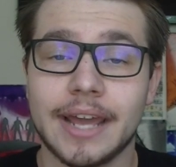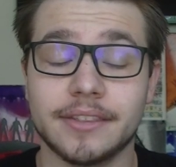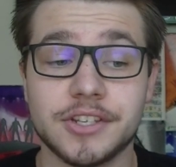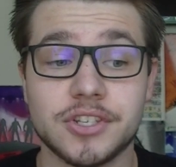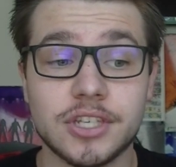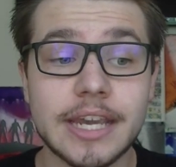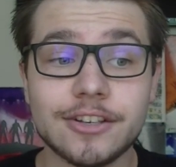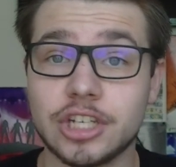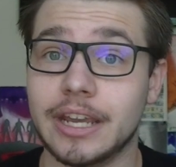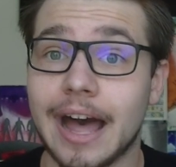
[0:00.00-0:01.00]
And the
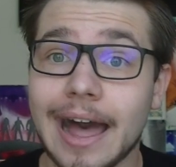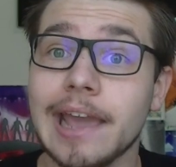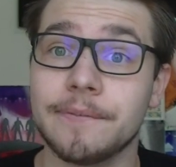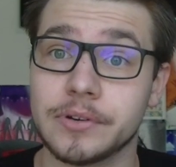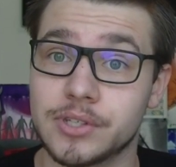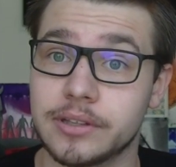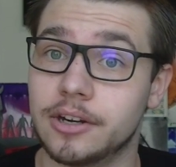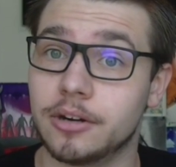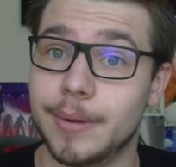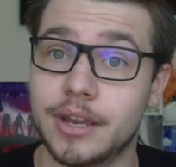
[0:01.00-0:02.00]
CGI for
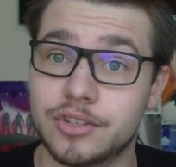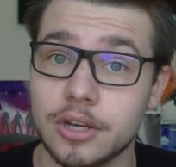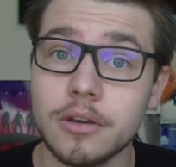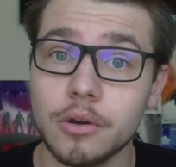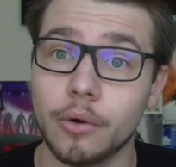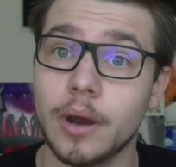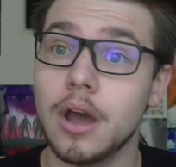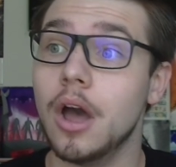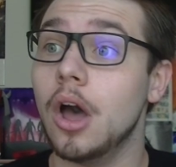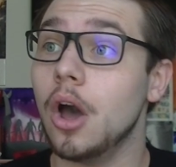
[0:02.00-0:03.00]
Slender Man 2.
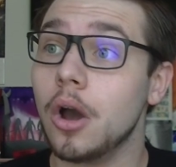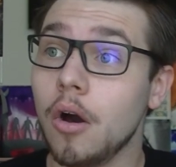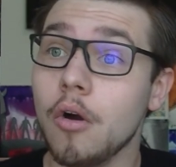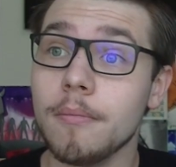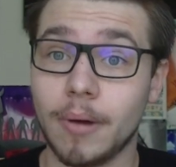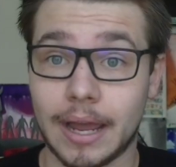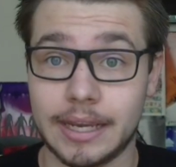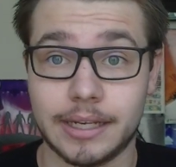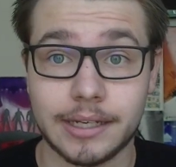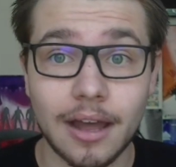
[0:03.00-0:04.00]
Oh
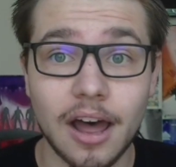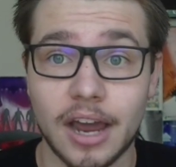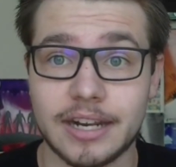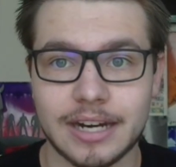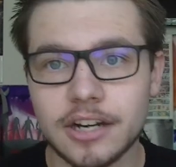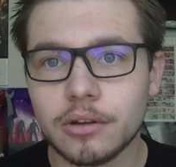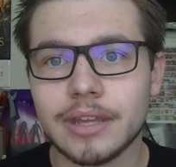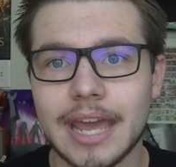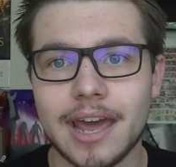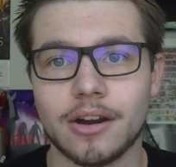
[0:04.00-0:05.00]
my god! And I know
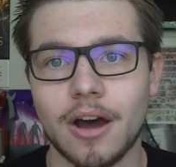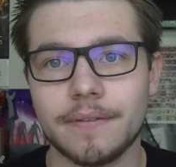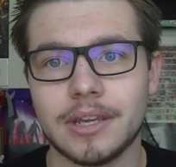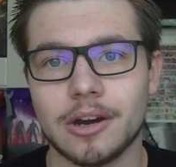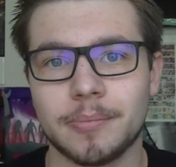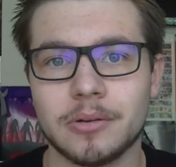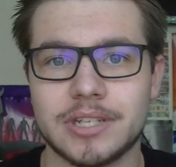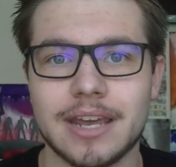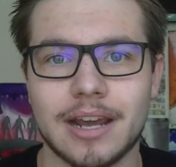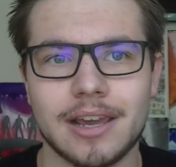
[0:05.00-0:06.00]
they had Javier
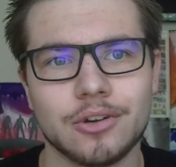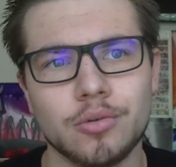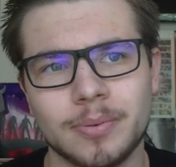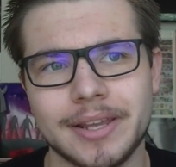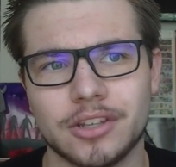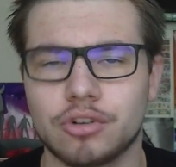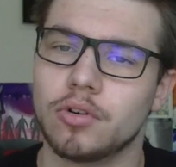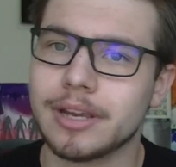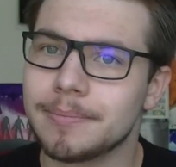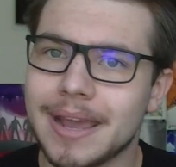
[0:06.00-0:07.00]
Botet, who played the
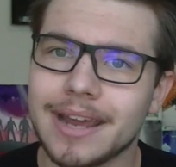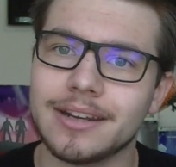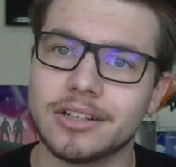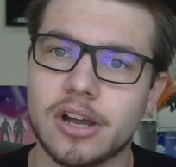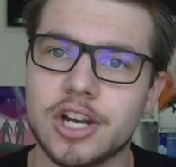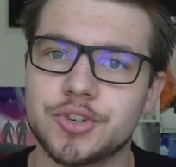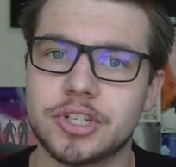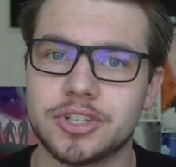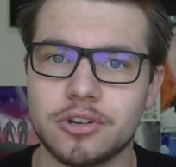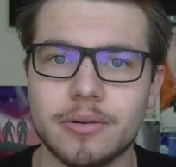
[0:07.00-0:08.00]
Crooked Man in
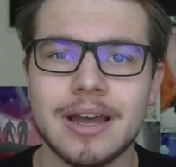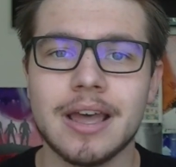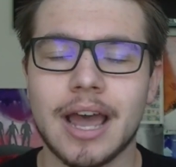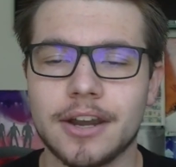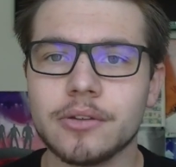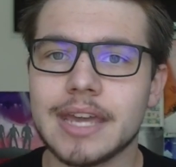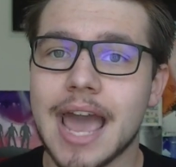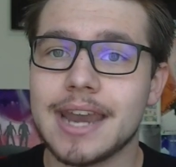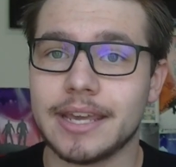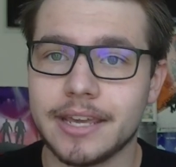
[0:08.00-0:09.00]
Conjuring 2. I know they
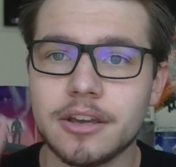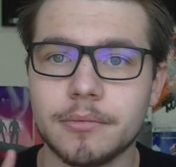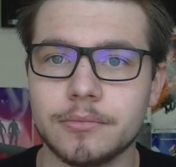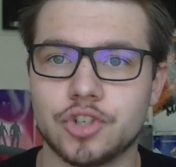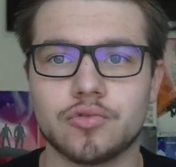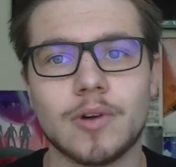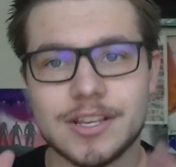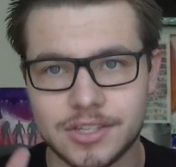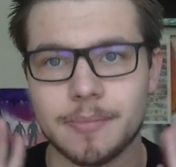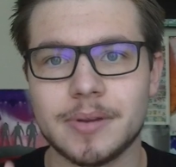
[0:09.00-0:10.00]
had him
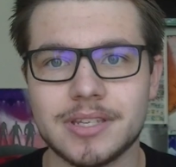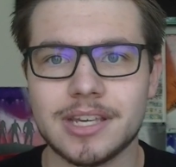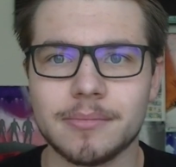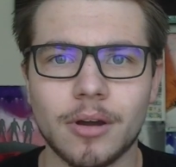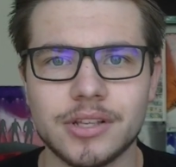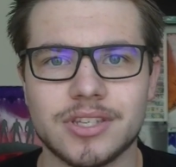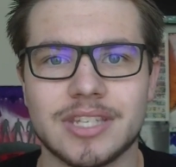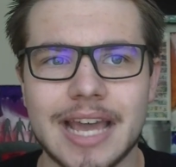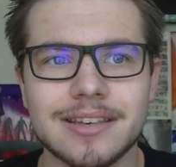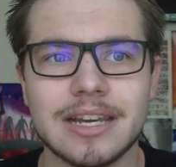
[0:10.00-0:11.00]
dress up as him on
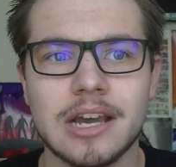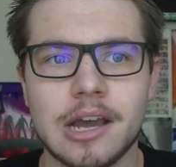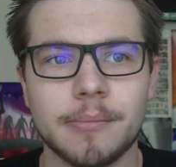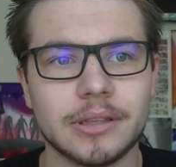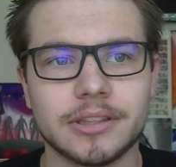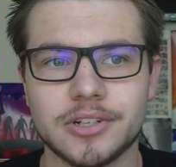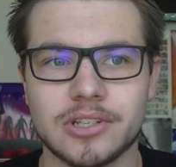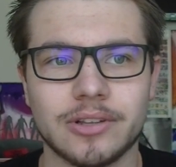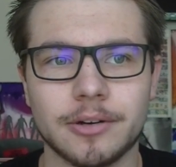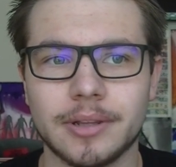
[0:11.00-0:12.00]
set, but there's
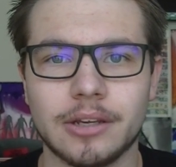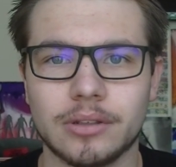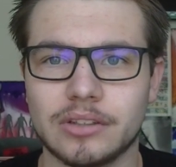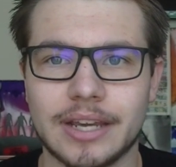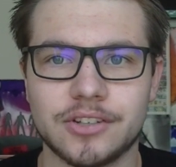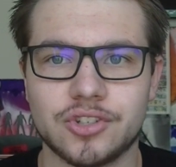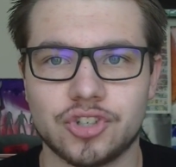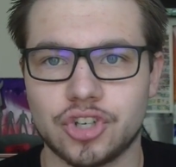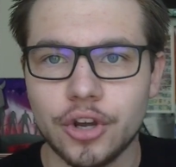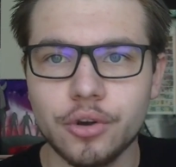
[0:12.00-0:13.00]
literally only like
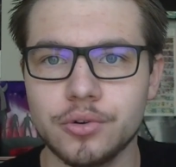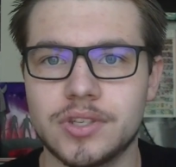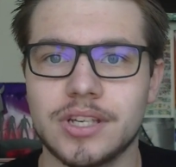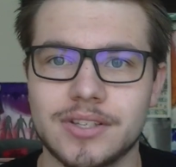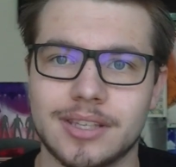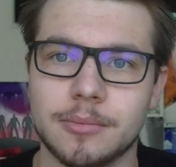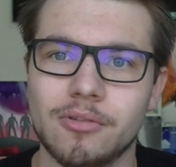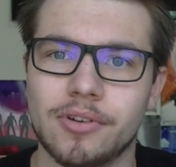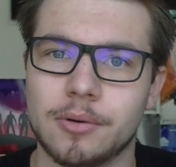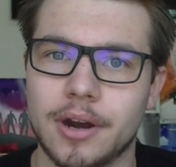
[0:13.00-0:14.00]
2 scenes in the
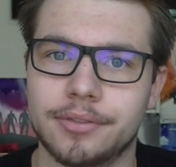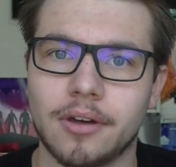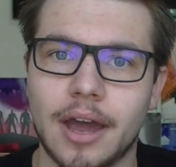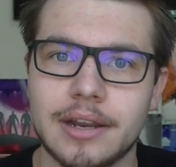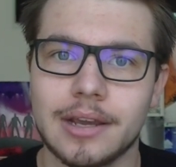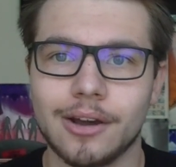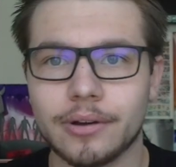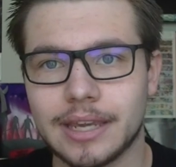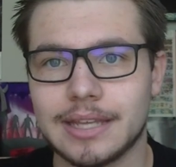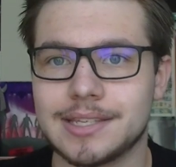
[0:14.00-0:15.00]
movie where I thought,
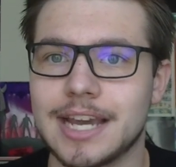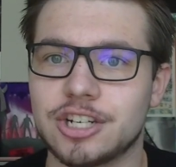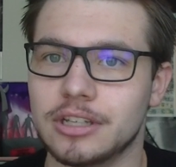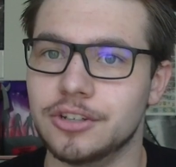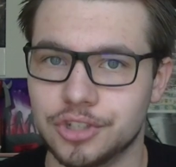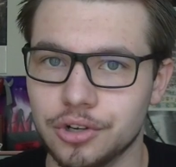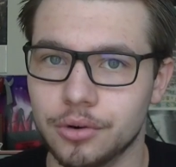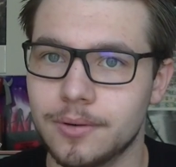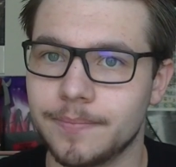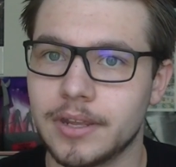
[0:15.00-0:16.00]
okay, that's actually a
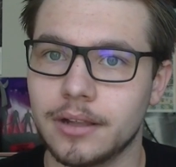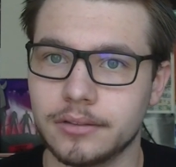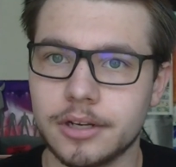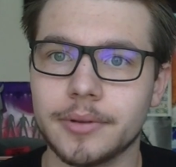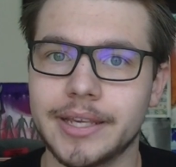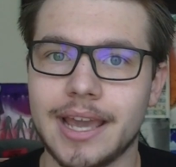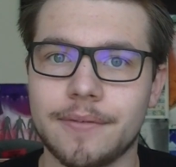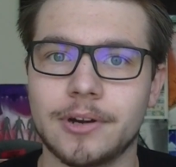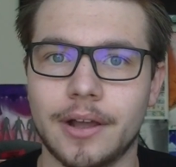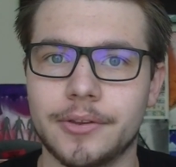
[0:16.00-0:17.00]
dude. Literally
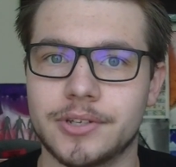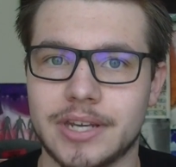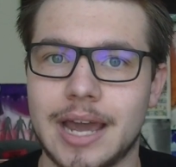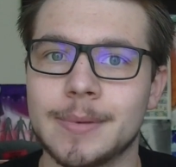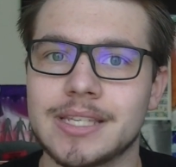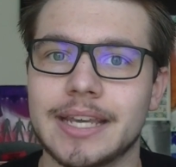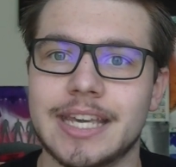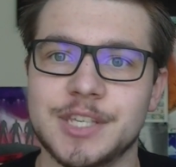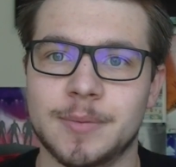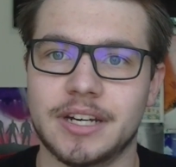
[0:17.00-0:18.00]
every other time, it's like
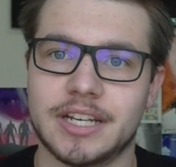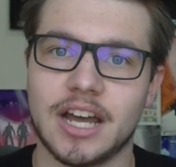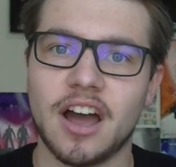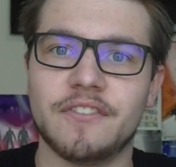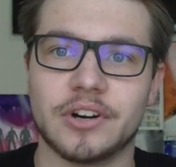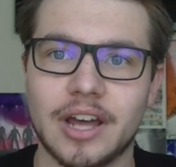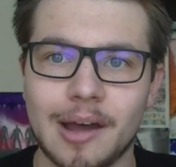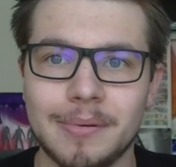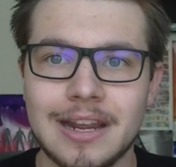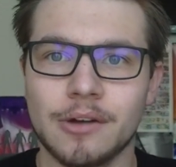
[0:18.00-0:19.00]
he's been covered
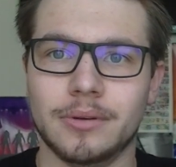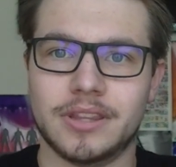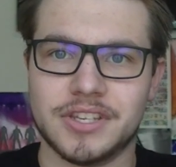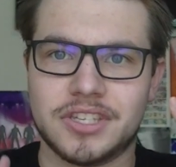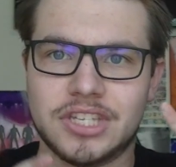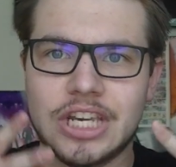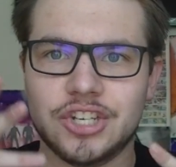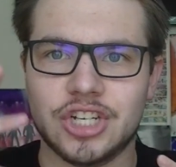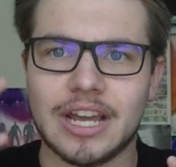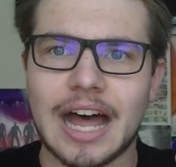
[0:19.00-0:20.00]
up with this
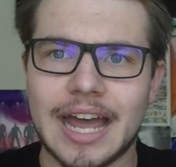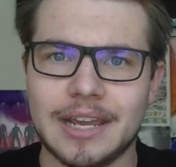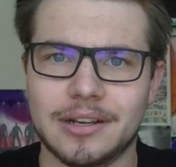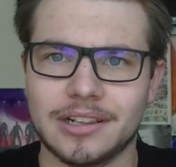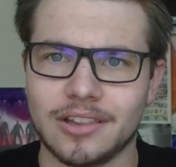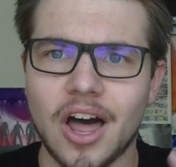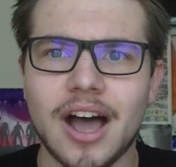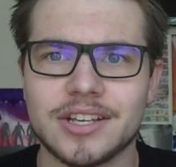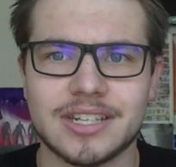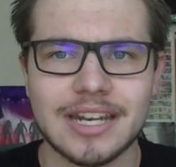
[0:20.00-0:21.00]
CGI gloss.